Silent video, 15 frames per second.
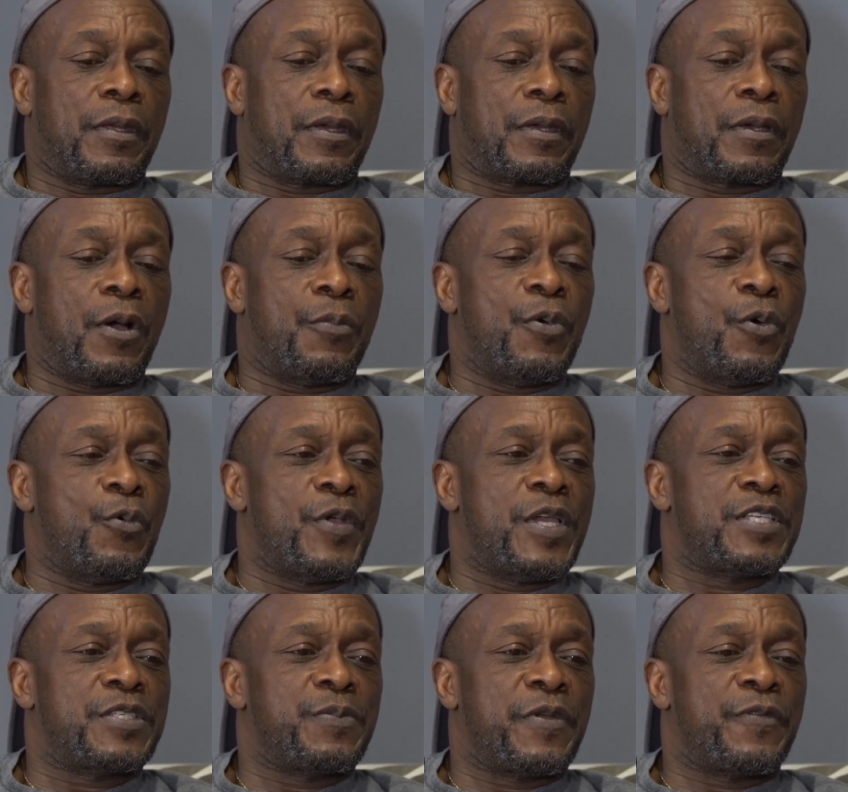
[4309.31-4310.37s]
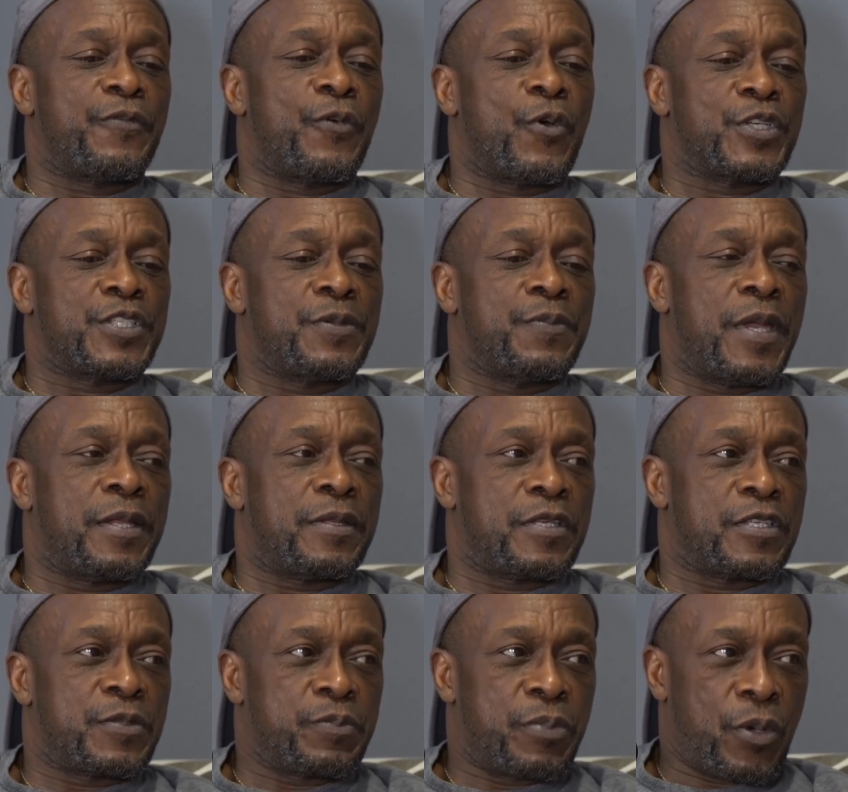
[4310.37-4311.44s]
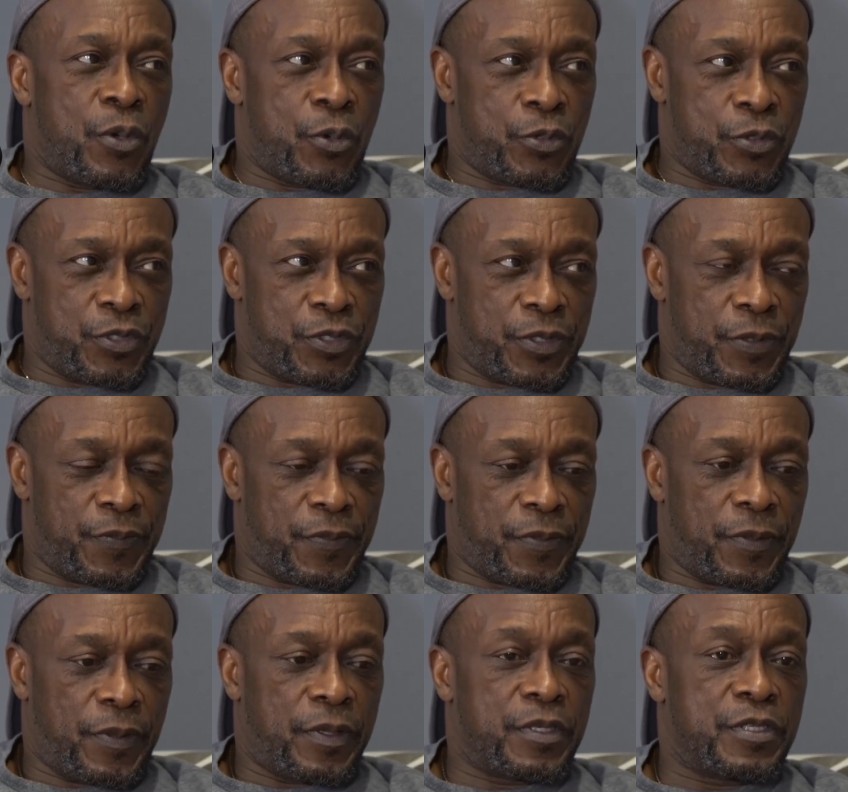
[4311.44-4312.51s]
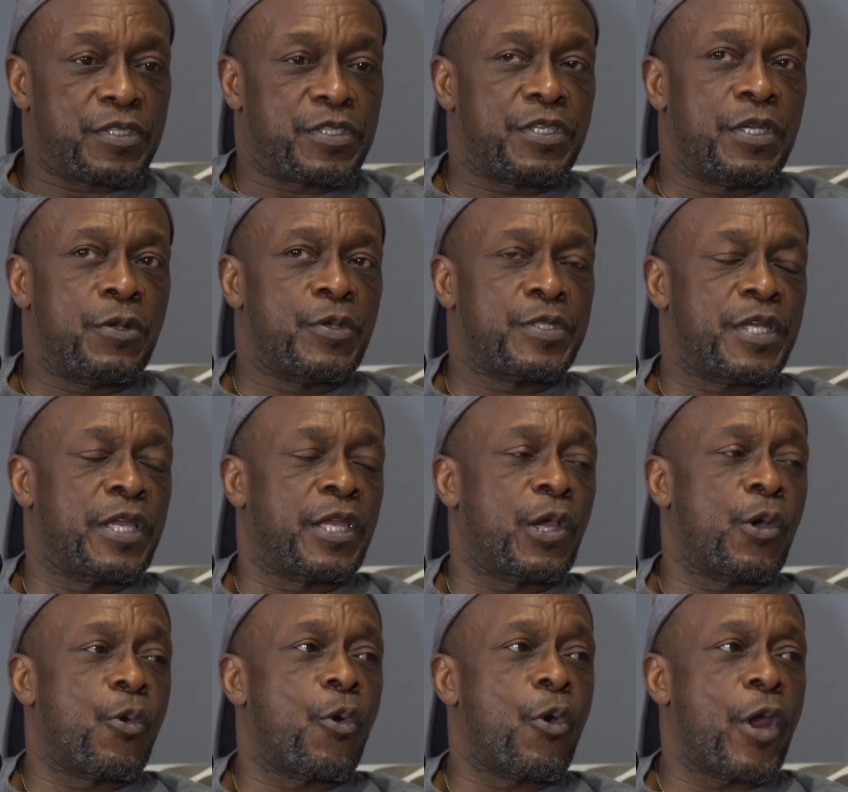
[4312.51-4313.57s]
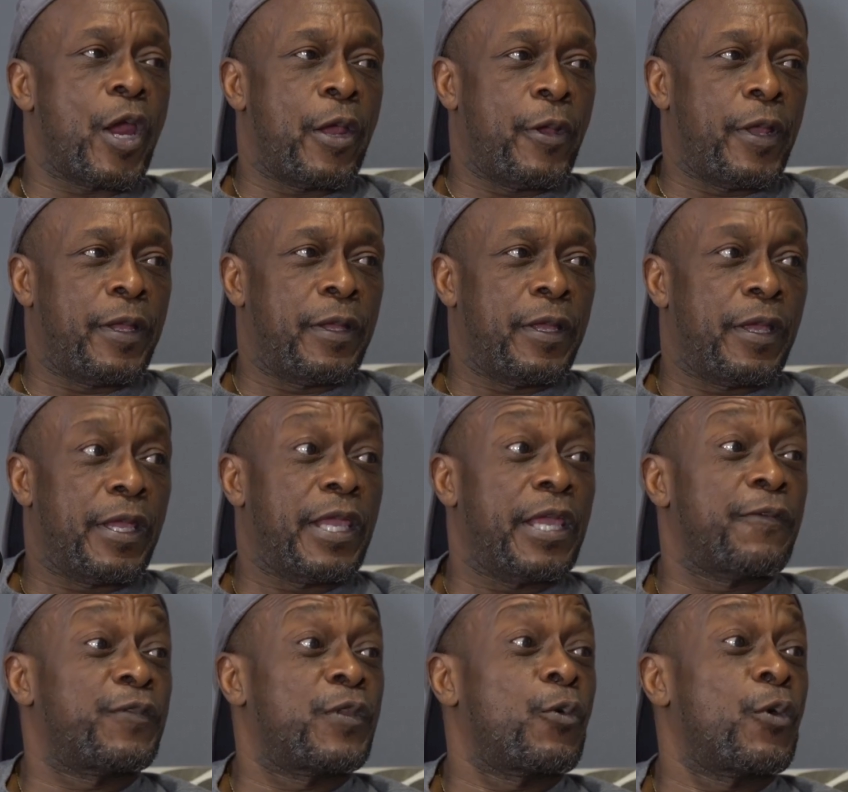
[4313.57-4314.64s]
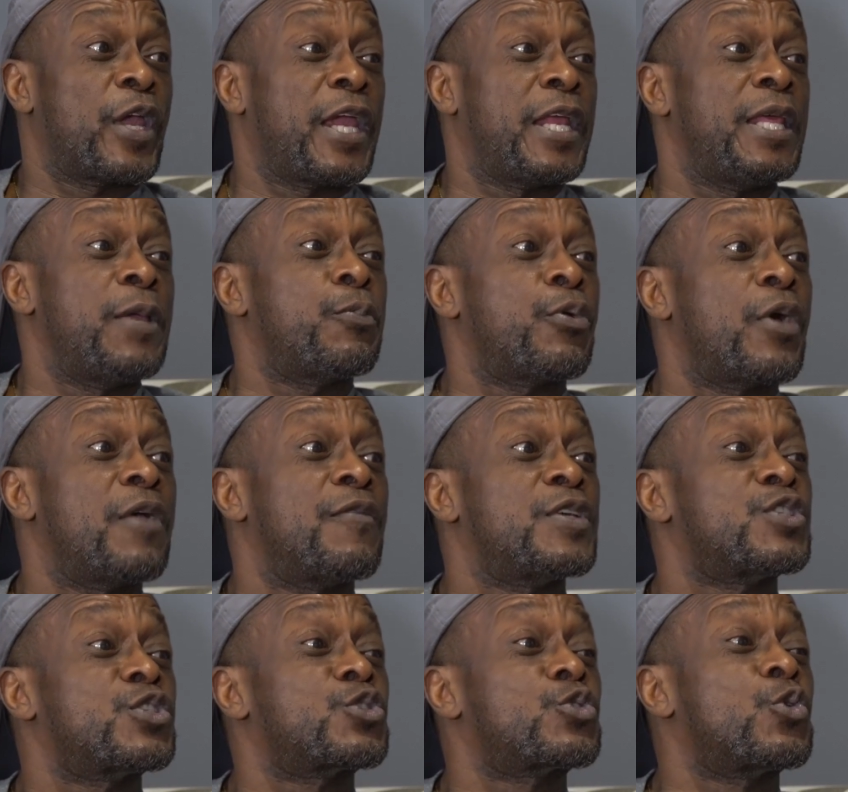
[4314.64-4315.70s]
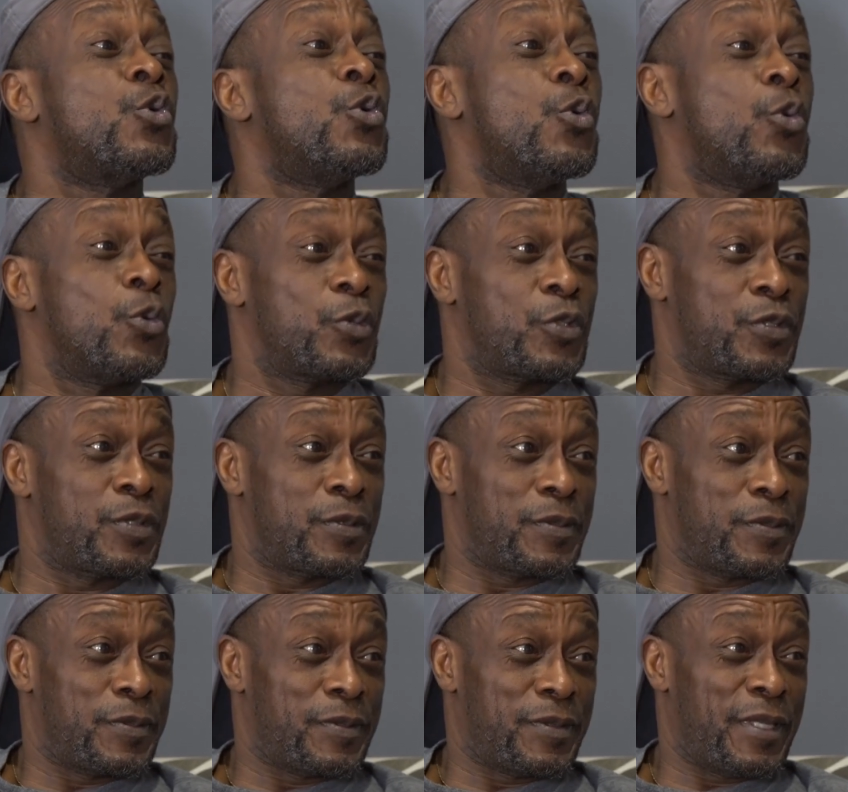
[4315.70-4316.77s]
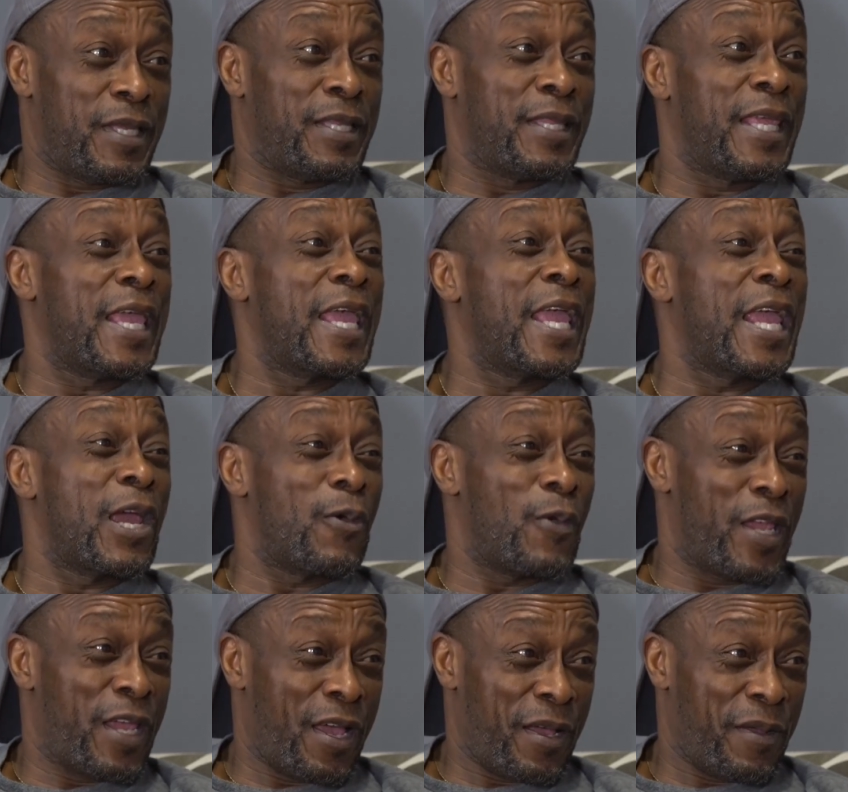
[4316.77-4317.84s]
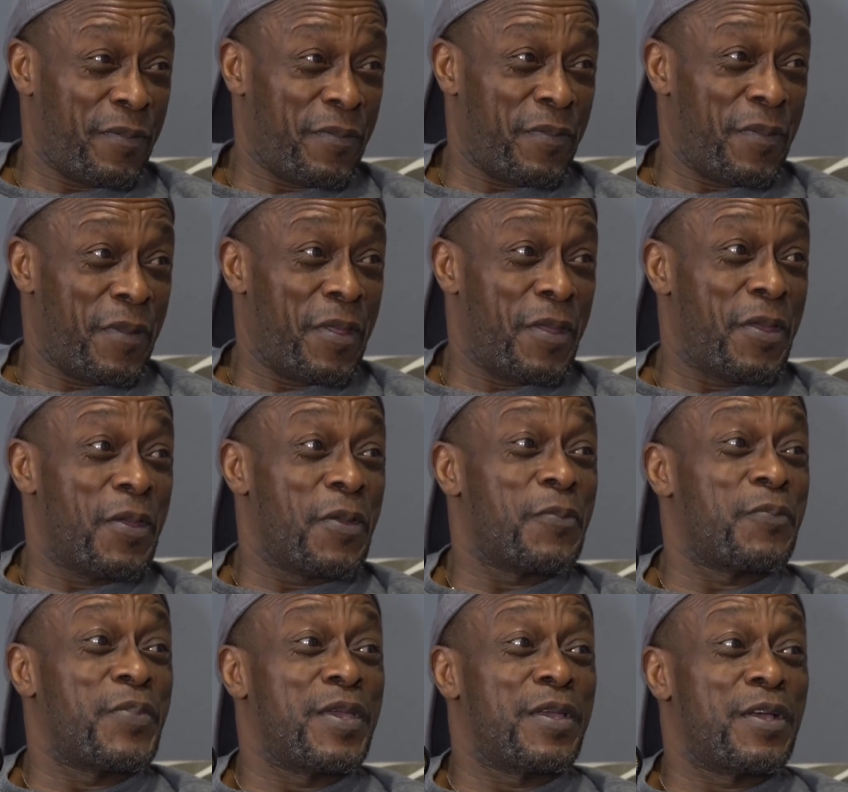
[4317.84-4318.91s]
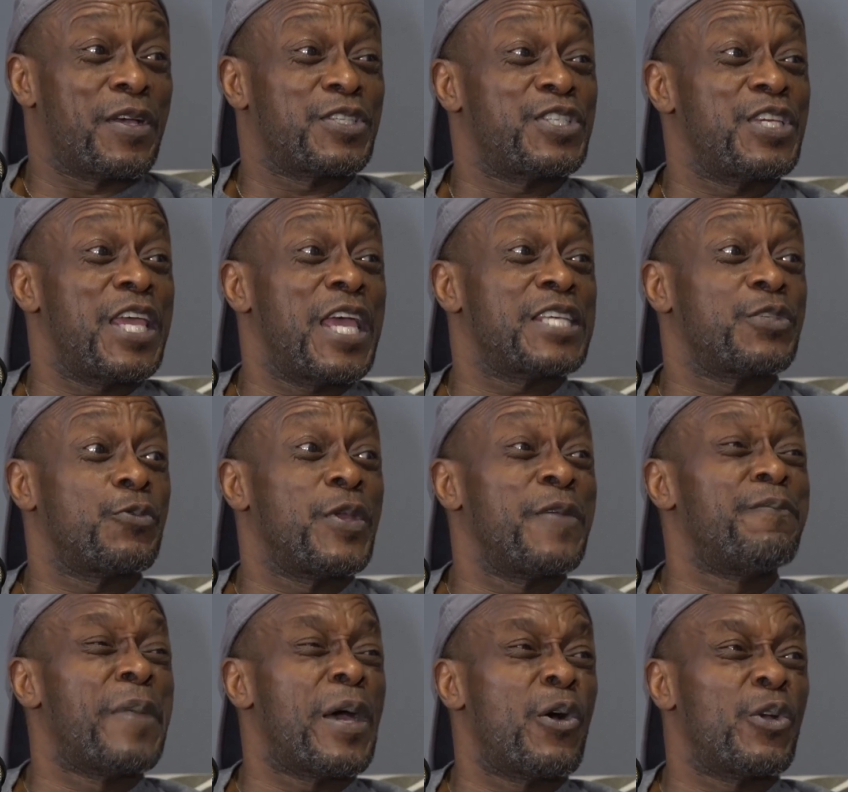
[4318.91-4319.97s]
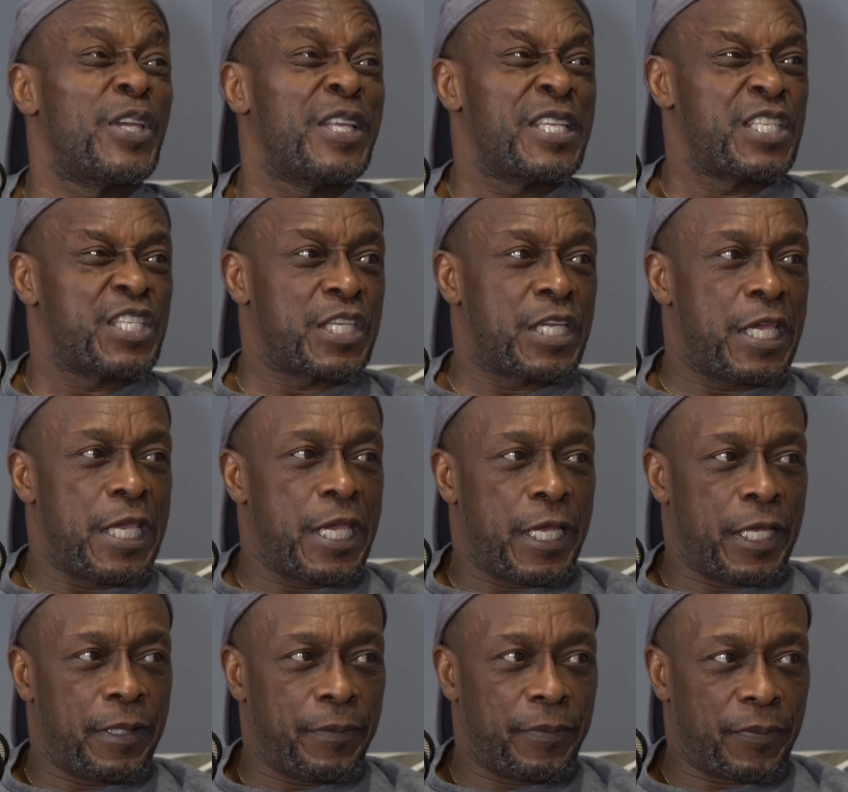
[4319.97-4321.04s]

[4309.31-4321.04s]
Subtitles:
A couple of weeks before she made this post, she was inquiring if there were any private schools in the area because she has a rebellious kid.